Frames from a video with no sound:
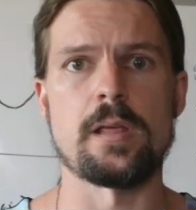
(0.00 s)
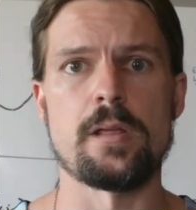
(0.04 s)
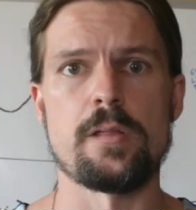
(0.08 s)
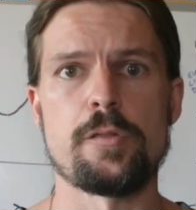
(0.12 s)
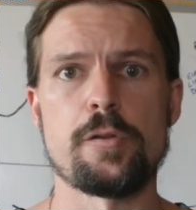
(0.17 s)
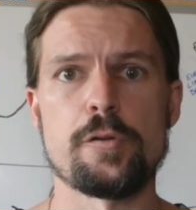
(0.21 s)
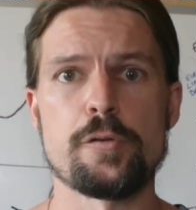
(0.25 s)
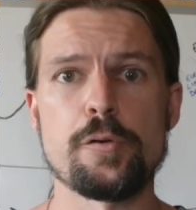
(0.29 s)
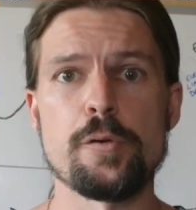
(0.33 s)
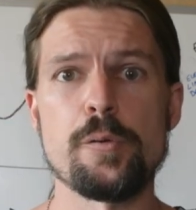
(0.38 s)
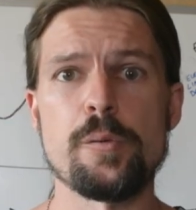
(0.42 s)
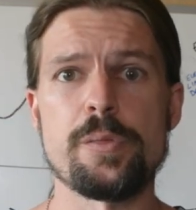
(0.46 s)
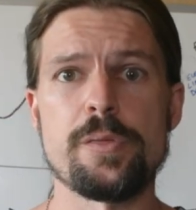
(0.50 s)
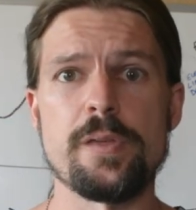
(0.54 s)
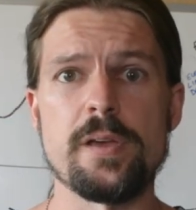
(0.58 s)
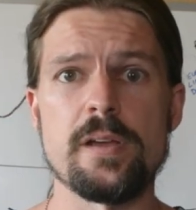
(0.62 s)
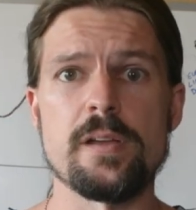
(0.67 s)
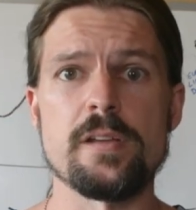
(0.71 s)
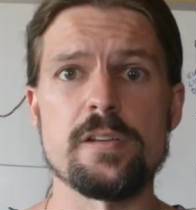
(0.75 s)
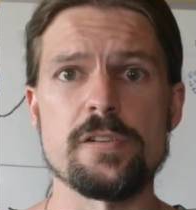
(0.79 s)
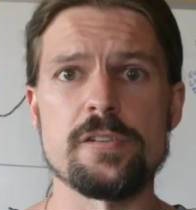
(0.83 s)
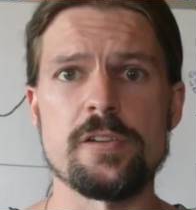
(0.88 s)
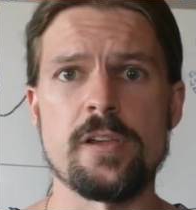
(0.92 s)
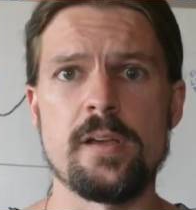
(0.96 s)
The truth
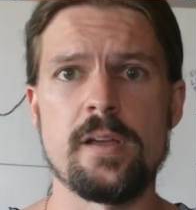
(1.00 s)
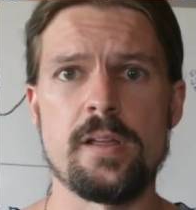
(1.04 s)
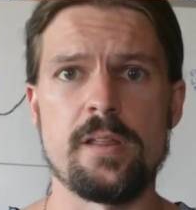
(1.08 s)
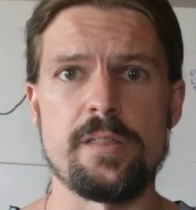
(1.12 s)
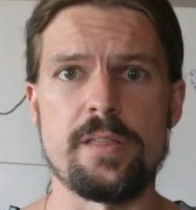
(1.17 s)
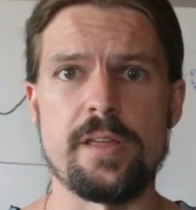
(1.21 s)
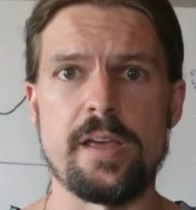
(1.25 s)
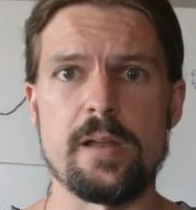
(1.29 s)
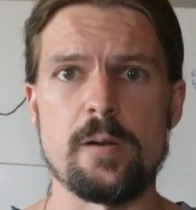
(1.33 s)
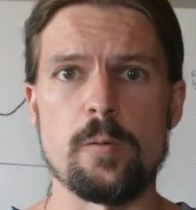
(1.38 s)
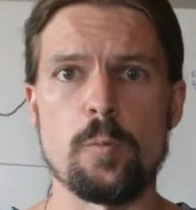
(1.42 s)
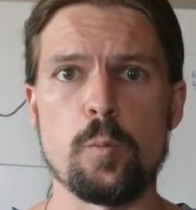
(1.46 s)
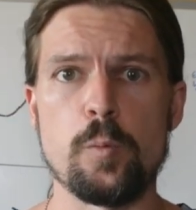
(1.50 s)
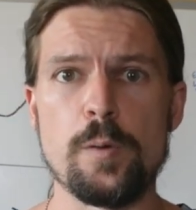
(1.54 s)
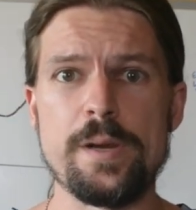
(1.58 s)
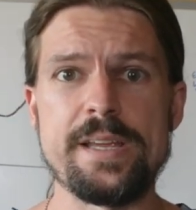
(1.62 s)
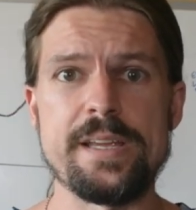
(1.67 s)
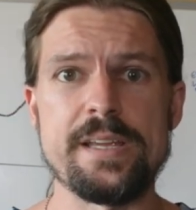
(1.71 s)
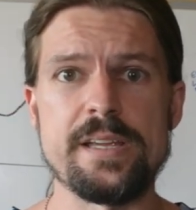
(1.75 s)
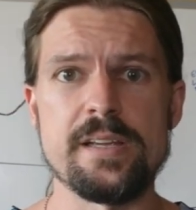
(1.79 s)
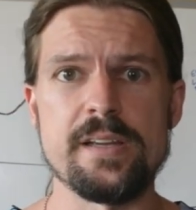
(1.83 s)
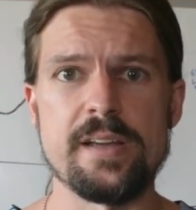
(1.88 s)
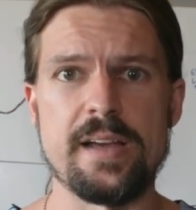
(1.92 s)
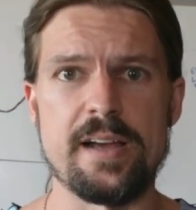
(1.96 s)
is that
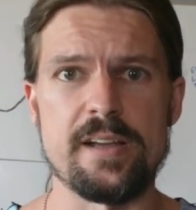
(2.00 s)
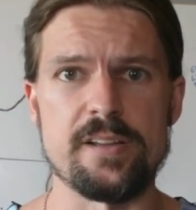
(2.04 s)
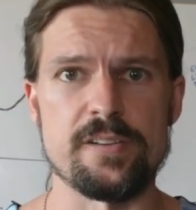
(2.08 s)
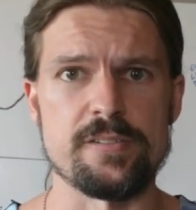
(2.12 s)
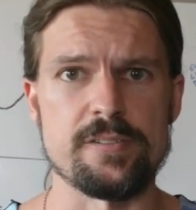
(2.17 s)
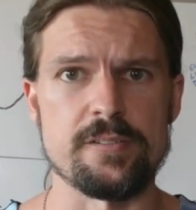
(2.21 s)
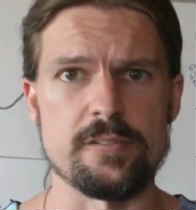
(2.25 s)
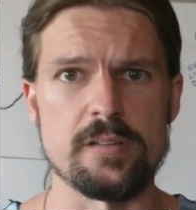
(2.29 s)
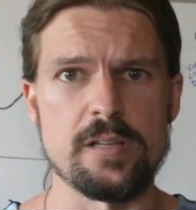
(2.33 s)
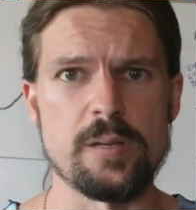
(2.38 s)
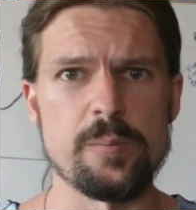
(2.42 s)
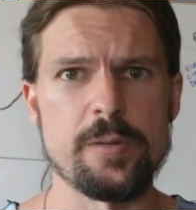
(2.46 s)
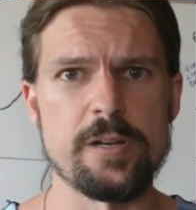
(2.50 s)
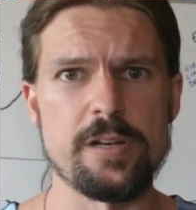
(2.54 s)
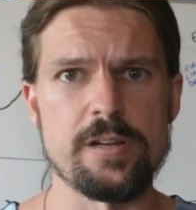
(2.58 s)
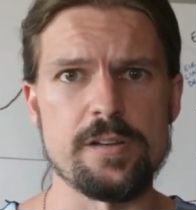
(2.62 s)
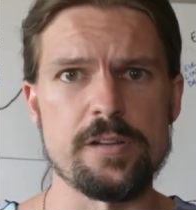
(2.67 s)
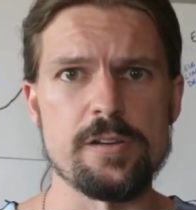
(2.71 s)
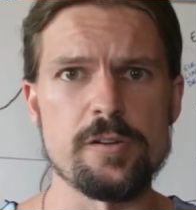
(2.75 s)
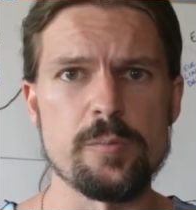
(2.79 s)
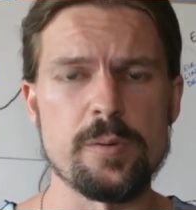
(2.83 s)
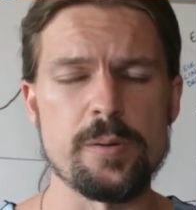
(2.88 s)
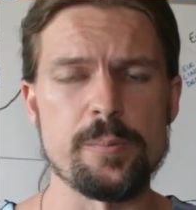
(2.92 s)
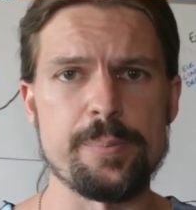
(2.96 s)
we, as limited
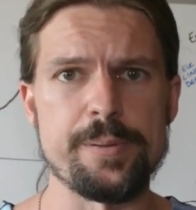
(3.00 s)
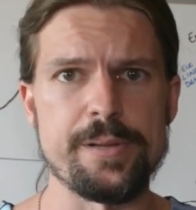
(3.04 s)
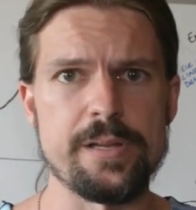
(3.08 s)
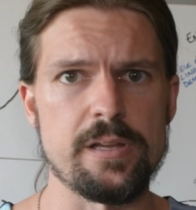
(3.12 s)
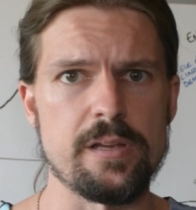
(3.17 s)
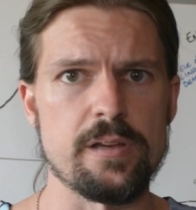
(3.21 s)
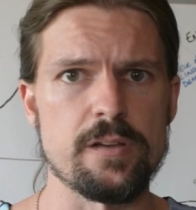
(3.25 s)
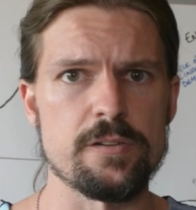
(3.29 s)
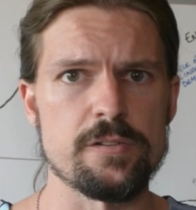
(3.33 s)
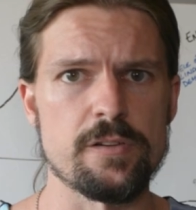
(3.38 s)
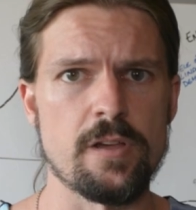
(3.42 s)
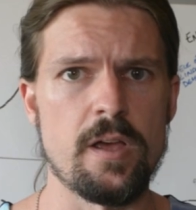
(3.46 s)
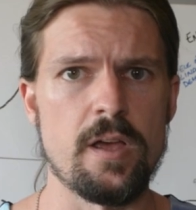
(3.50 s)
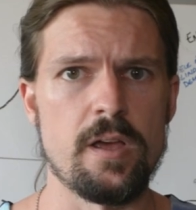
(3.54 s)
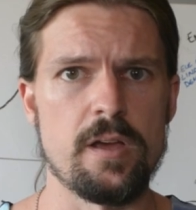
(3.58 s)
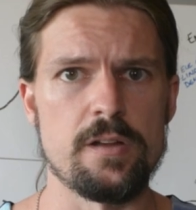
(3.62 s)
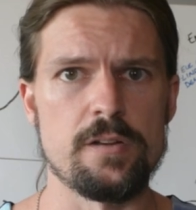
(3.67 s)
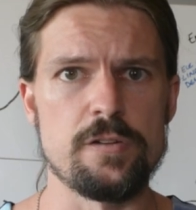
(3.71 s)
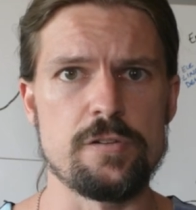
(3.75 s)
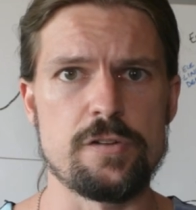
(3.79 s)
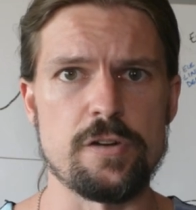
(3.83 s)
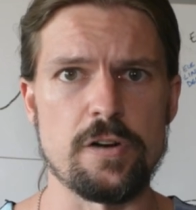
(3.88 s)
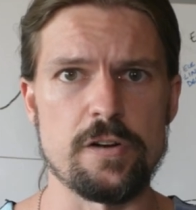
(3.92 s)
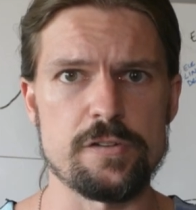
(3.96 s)
human beings,
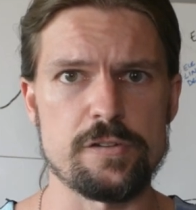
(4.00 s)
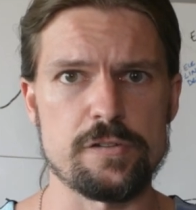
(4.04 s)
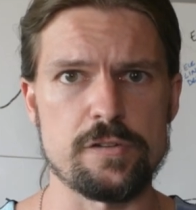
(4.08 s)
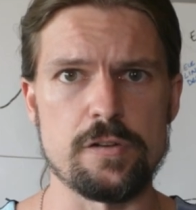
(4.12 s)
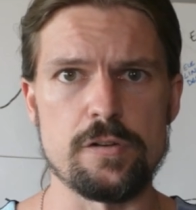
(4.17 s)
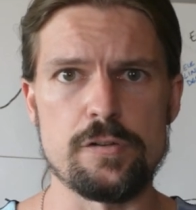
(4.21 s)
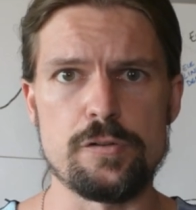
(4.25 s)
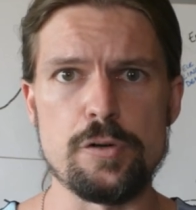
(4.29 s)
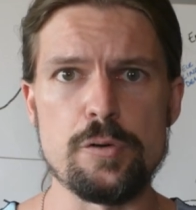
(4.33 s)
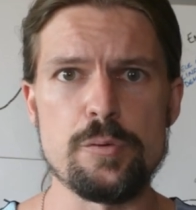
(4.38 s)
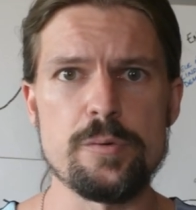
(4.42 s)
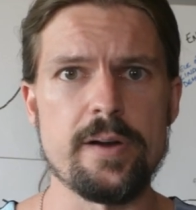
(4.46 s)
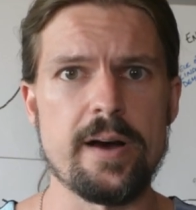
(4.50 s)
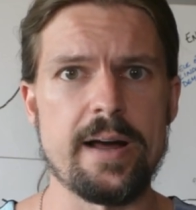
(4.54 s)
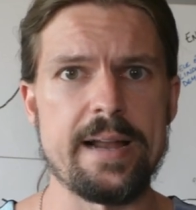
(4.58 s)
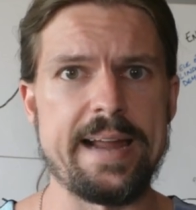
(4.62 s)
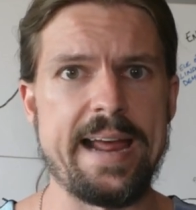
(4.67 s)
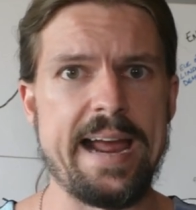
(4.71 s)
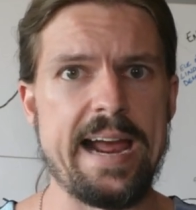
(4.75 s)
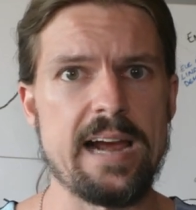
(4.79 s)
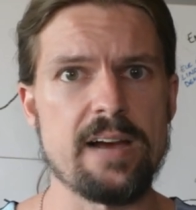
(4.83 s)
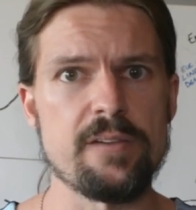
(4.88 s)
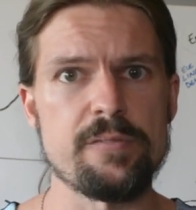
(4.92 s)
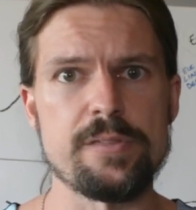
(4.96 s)
just do not
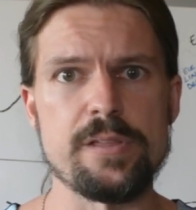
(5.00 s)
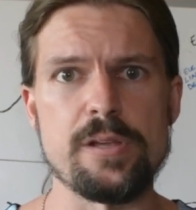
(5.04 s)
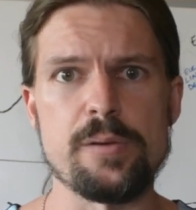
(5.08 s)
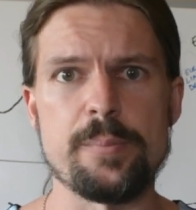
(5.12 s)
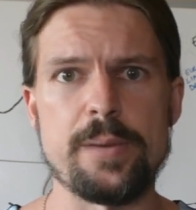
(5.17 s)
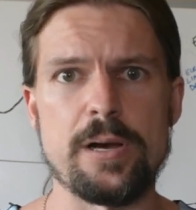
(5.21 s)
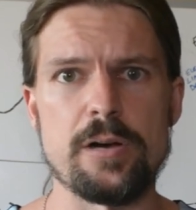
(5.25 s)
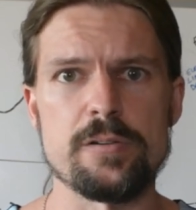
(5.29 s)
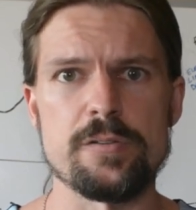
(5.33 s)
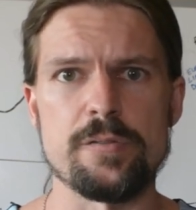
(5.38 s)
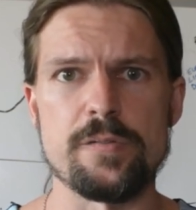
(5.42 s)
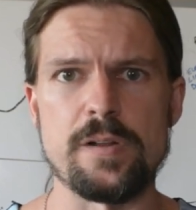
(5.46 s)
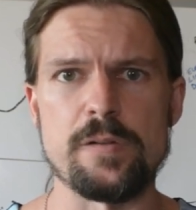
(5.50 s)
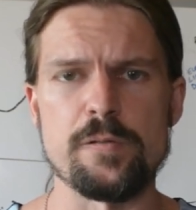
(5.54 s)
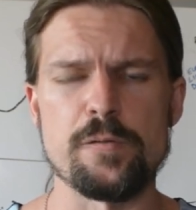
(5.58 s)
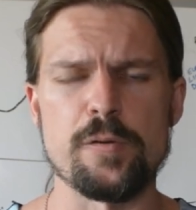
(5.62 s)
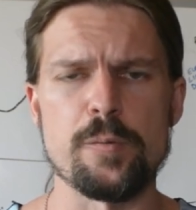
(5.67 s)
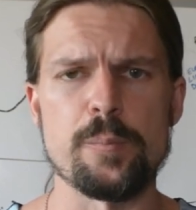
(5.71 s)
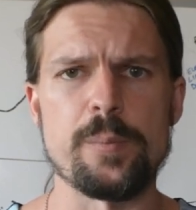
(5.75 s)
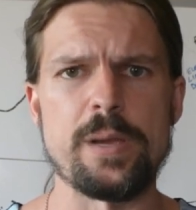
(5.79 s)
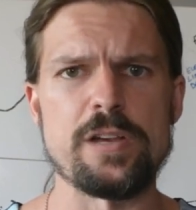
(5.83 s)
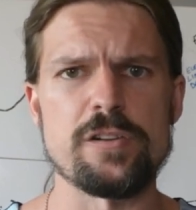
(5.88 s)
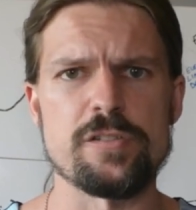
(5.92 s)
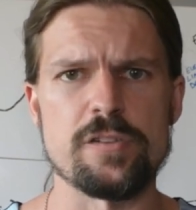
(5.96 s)
have the amount of
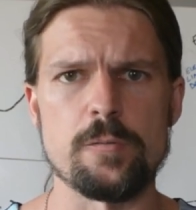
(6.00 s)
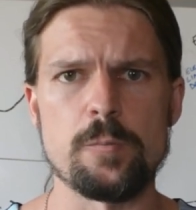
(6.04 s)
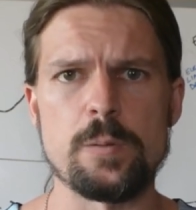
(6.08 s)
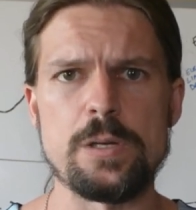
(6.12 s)
information.